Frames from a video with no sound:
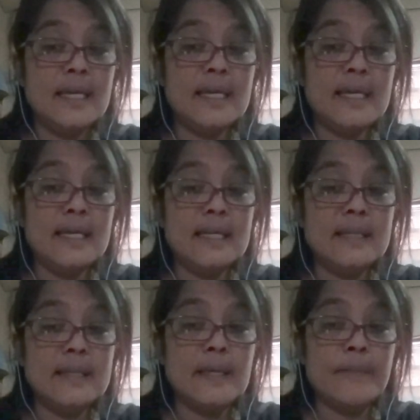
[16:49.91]

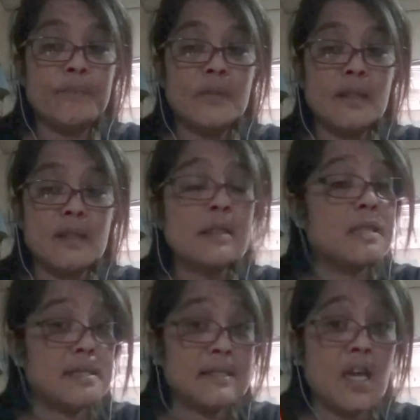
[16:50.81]
And
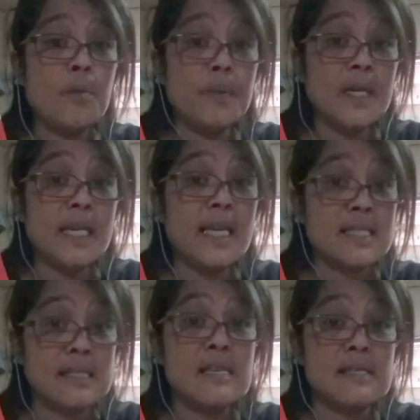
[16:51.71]
this company
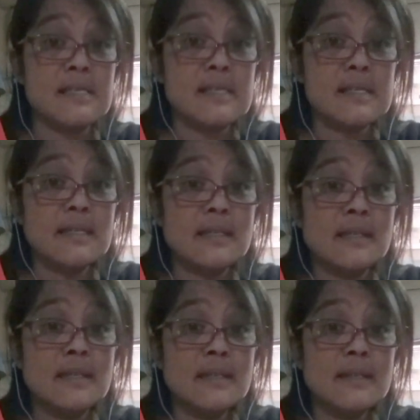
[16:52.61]
exists.
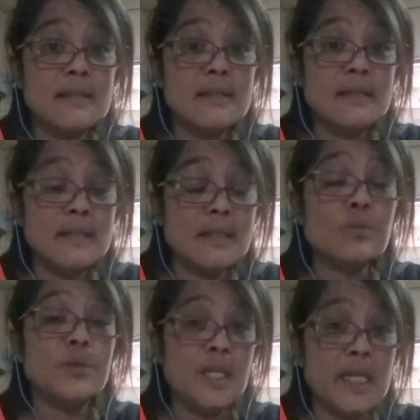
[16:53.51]
It
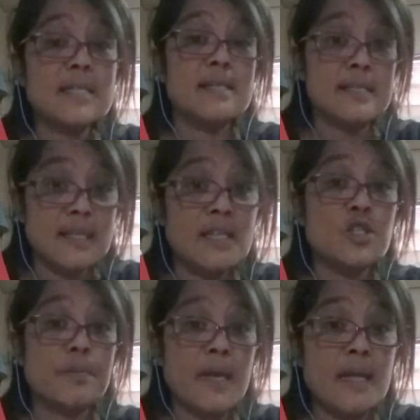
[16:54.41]
really exists in
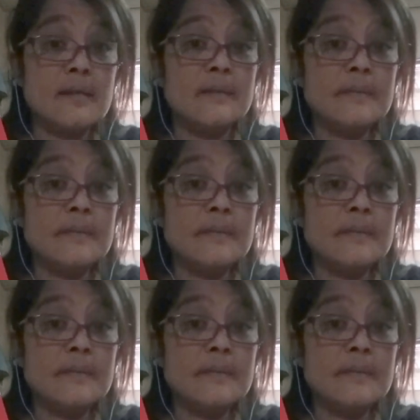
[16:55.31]
Japan.